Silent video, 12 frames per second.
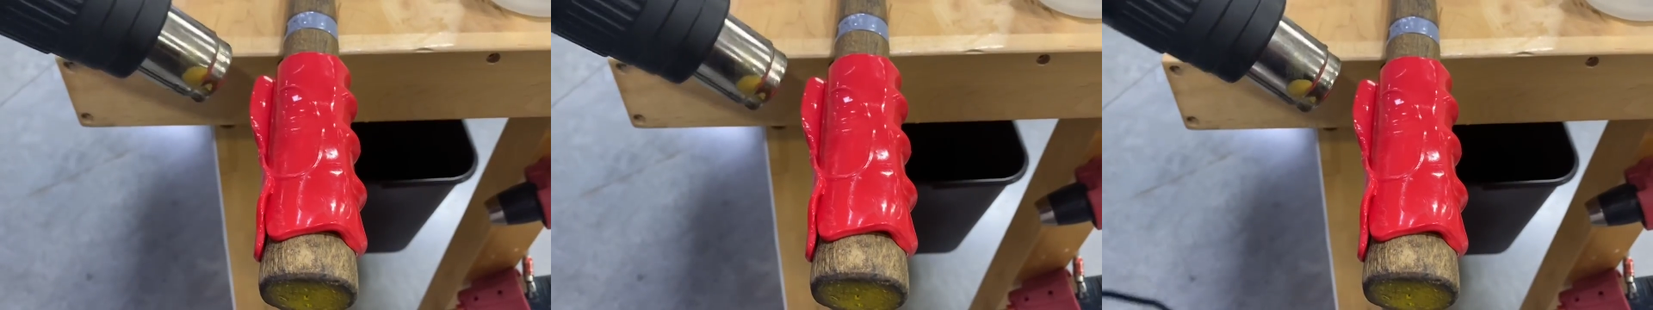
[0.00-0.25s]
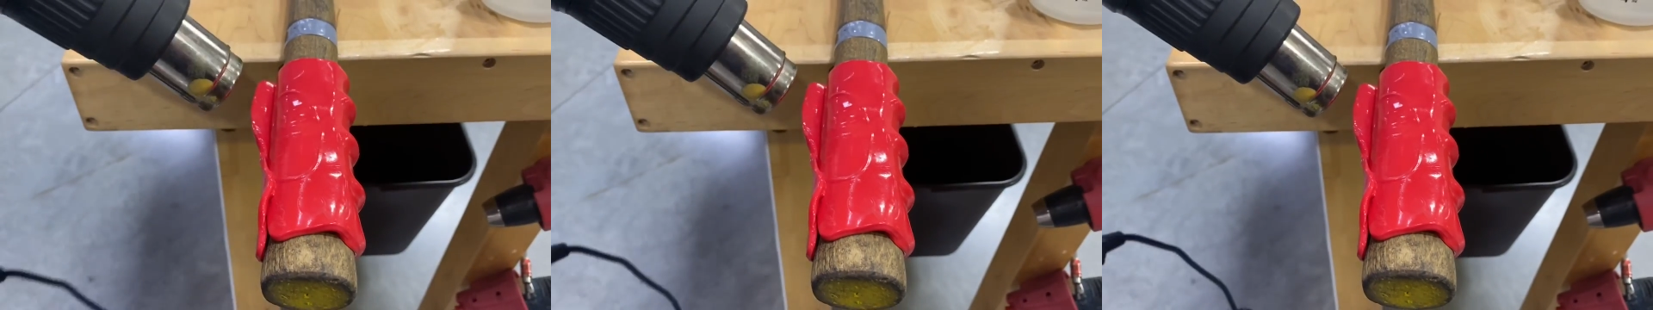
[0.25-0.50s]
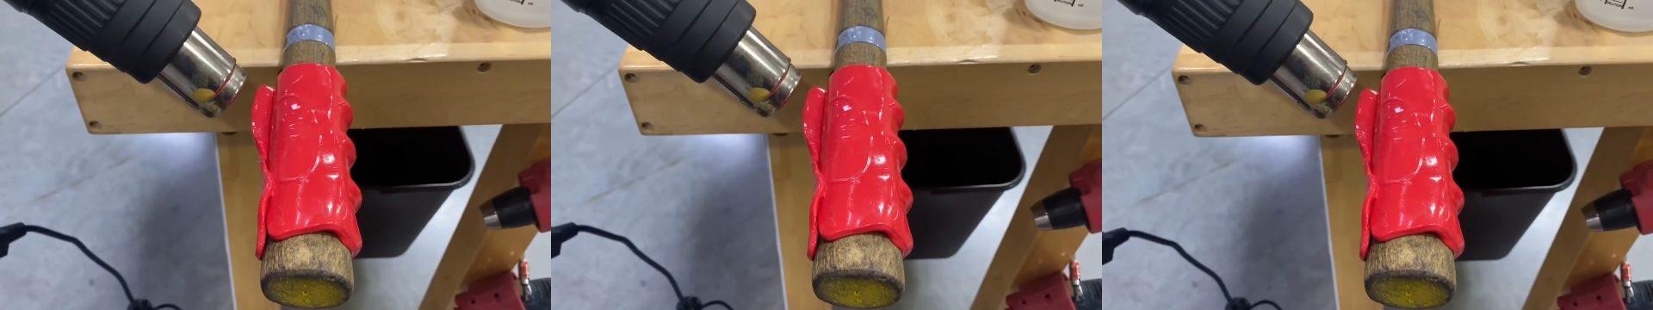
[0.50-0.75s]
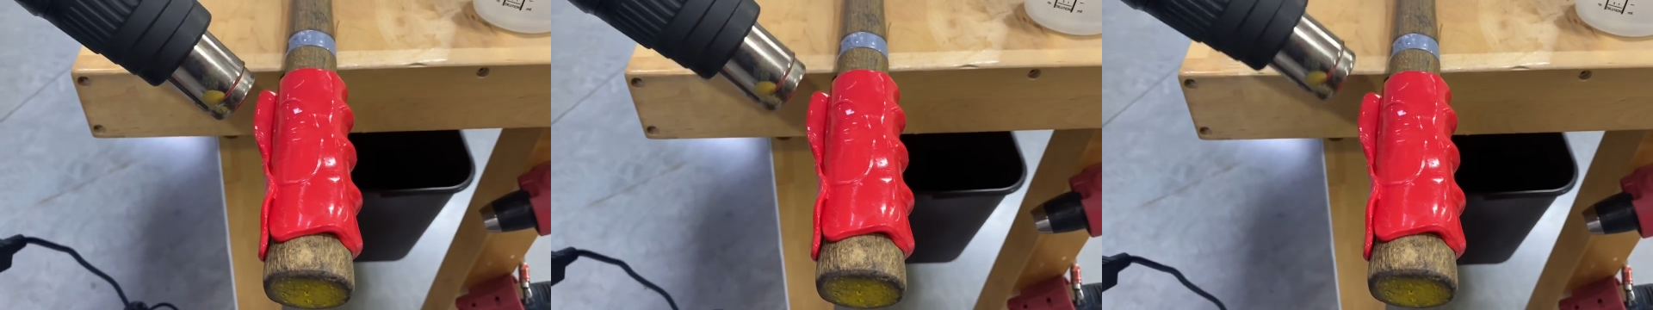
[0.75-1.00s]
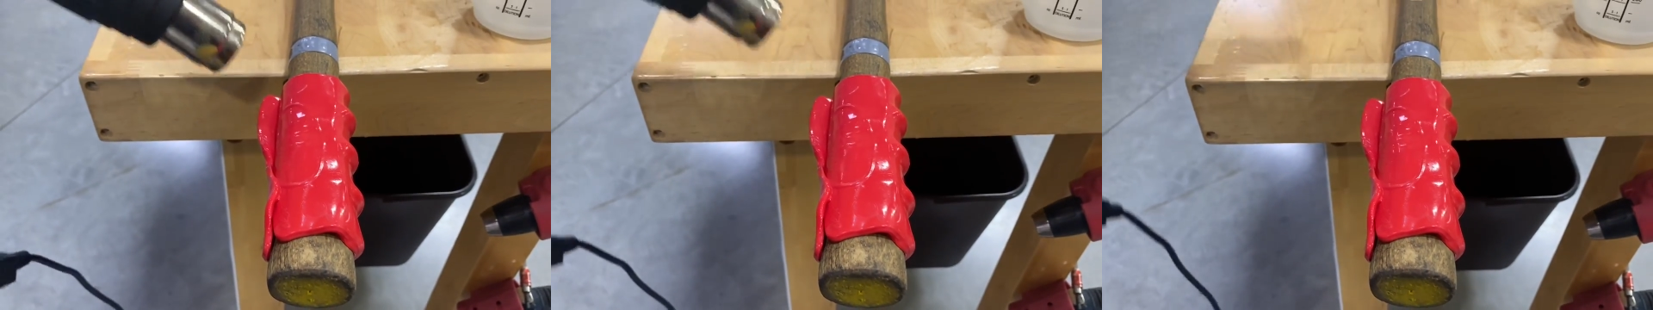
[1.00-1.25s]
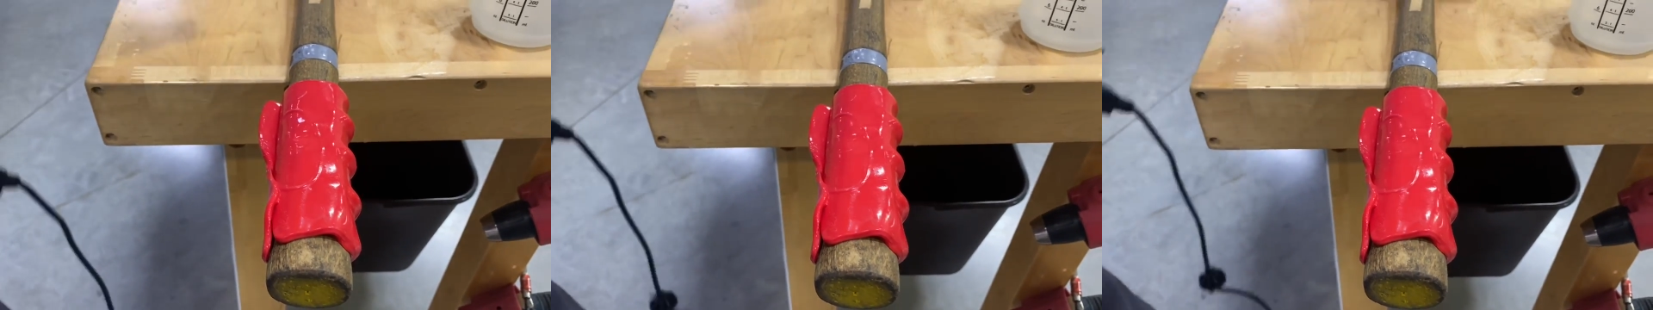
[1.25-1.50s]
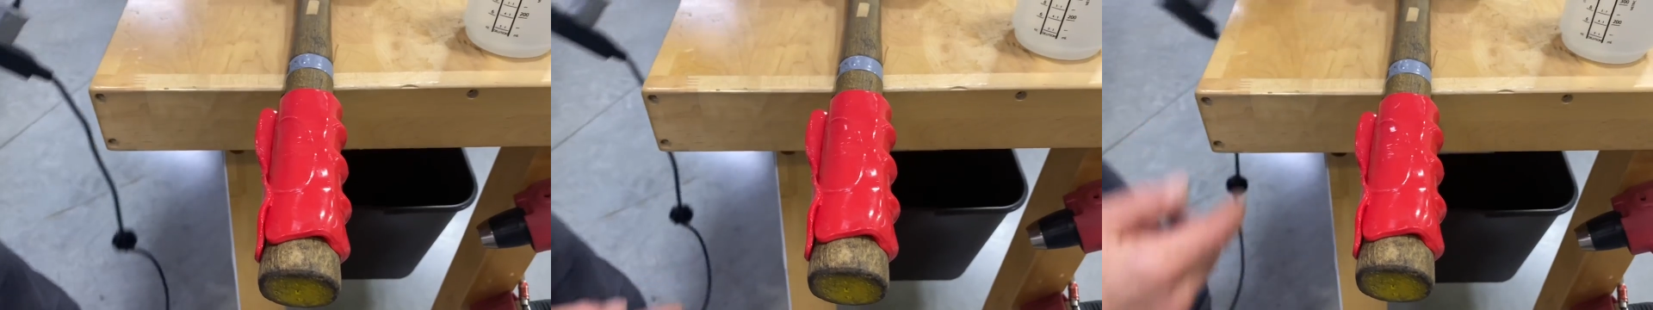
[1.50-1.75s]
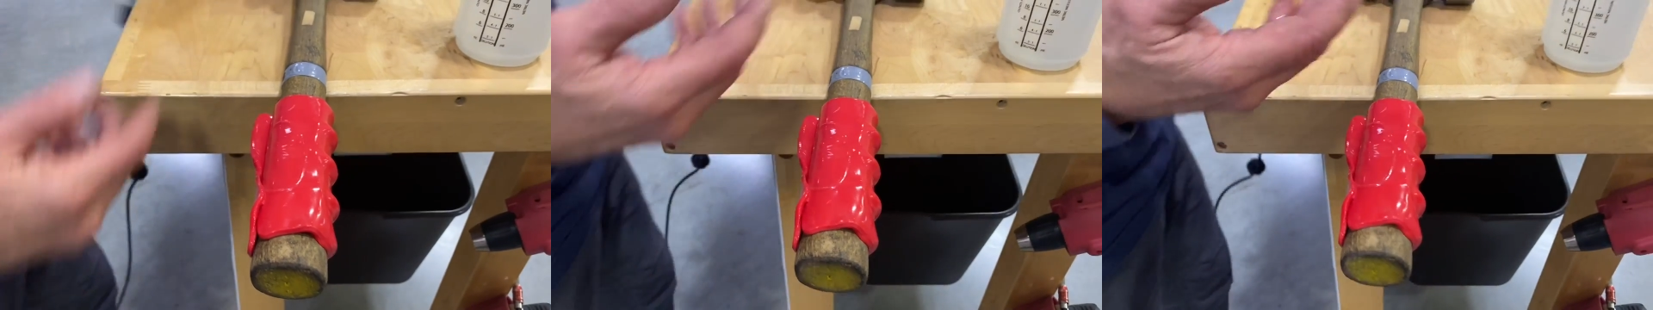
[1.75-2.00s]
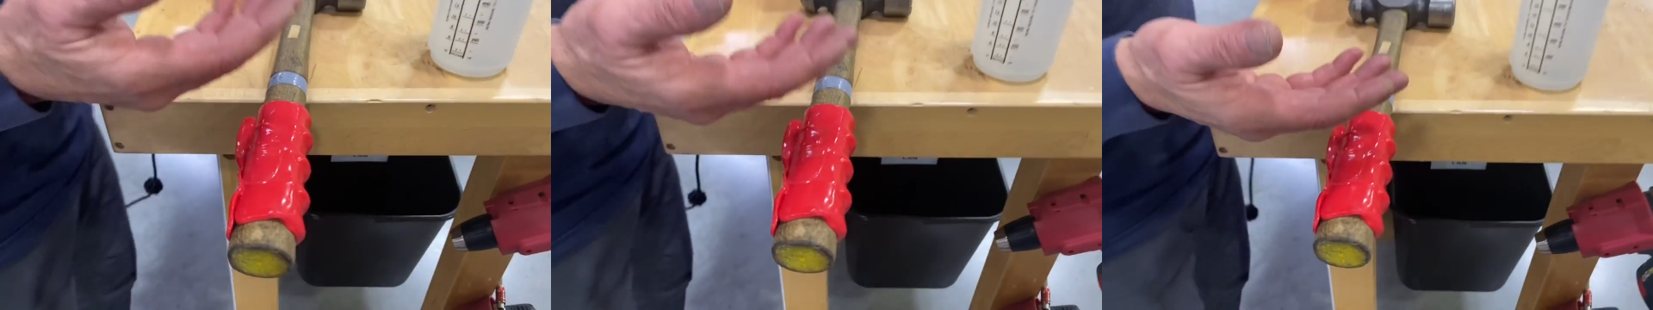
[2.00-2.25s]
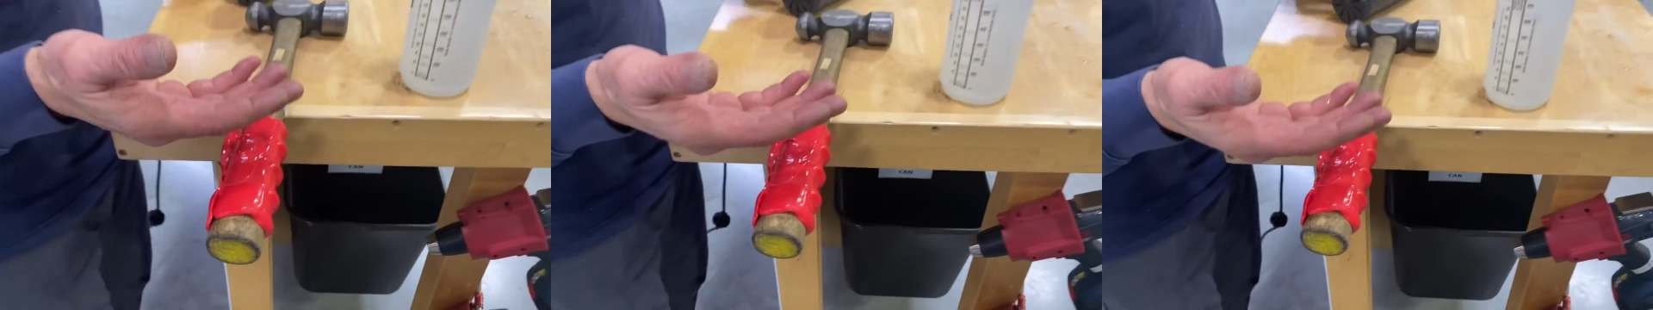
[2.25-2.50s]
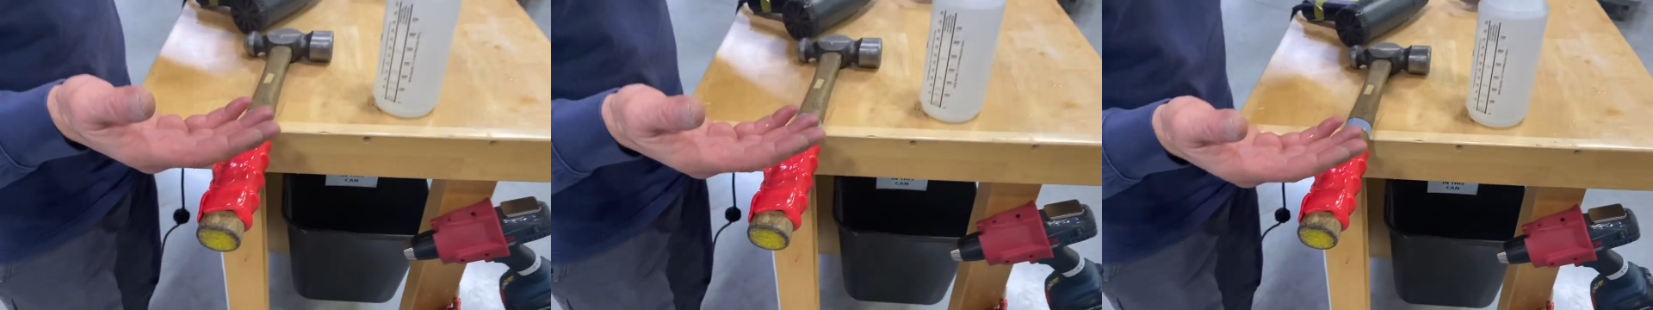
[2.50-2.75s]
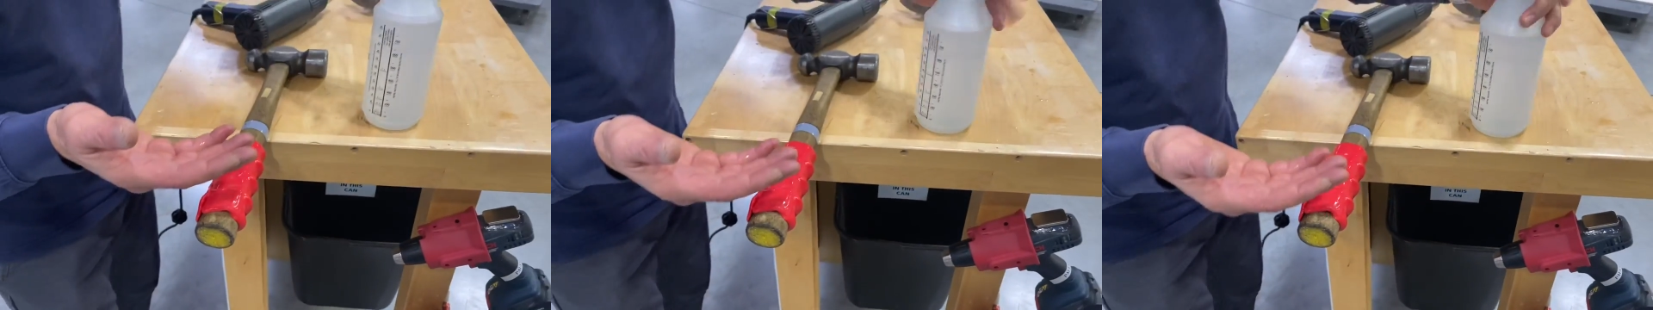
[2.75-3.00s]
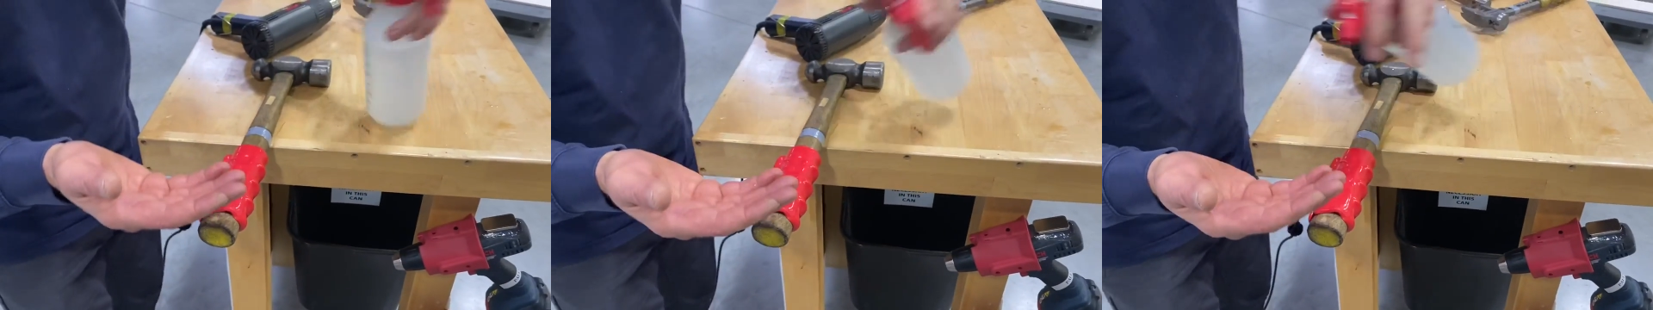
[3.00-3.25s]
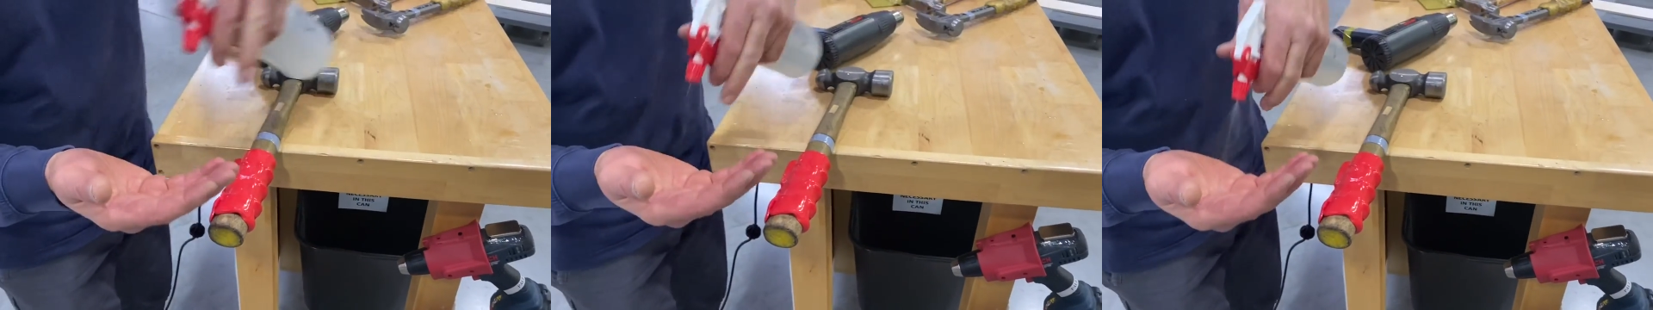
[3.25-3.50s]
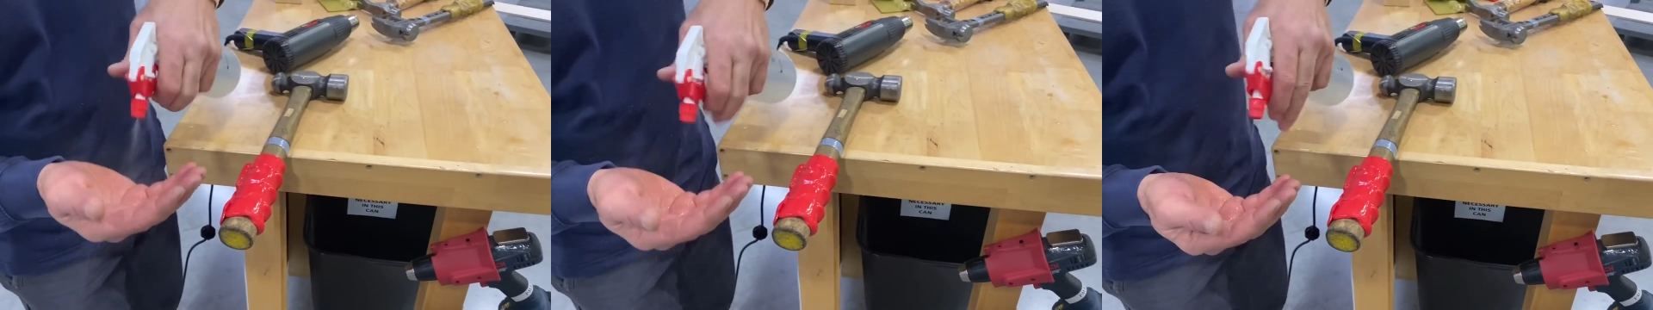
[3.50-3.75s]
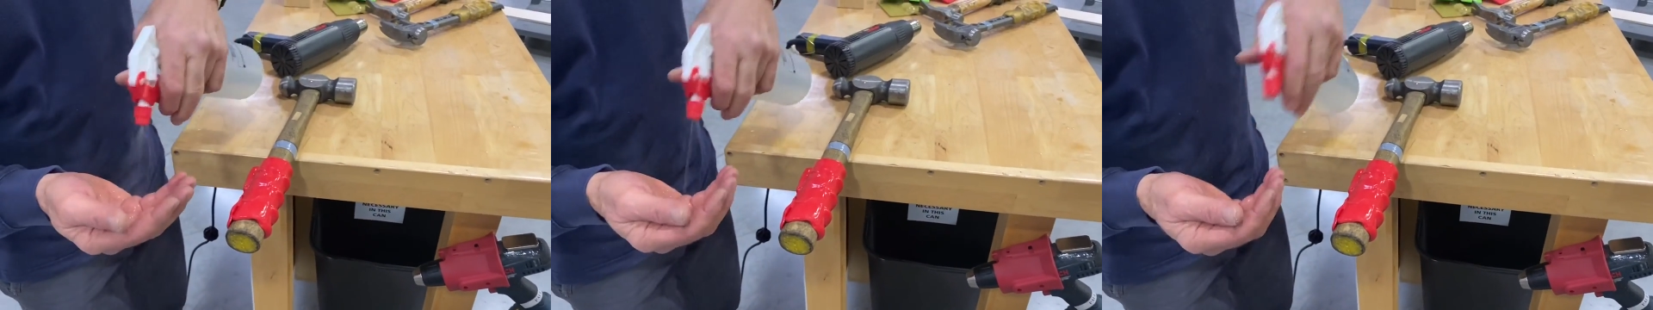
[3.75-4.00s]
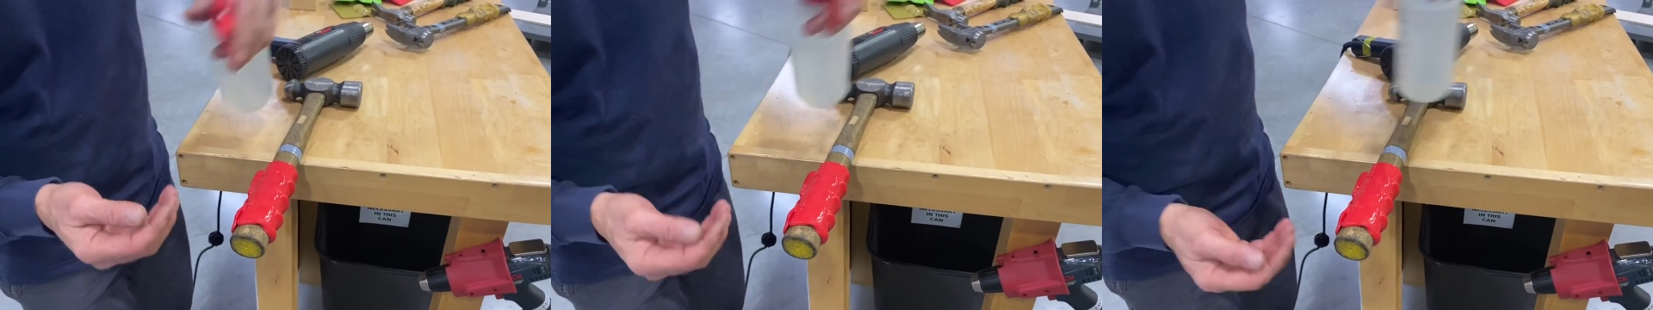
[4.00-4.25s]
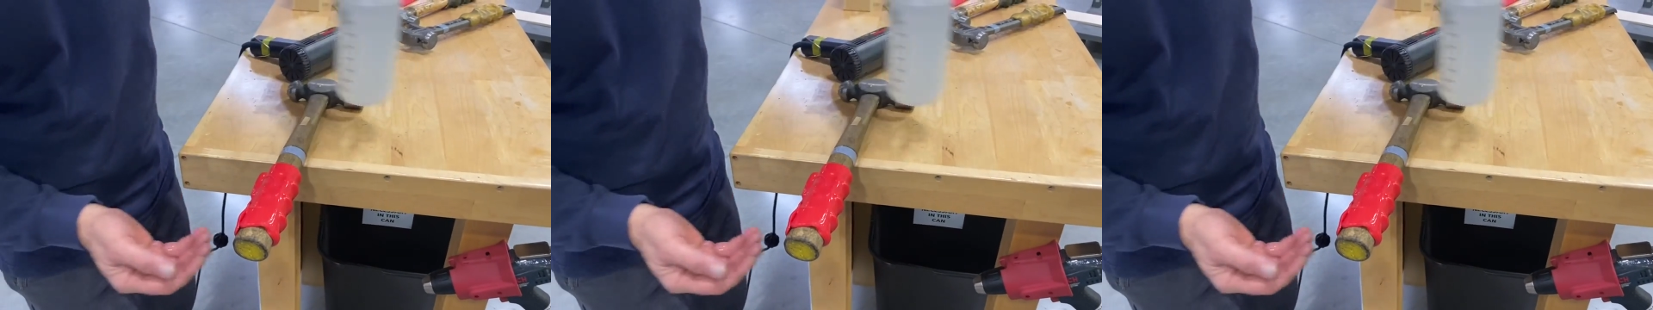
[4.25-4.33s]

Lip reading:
(no speaker visible)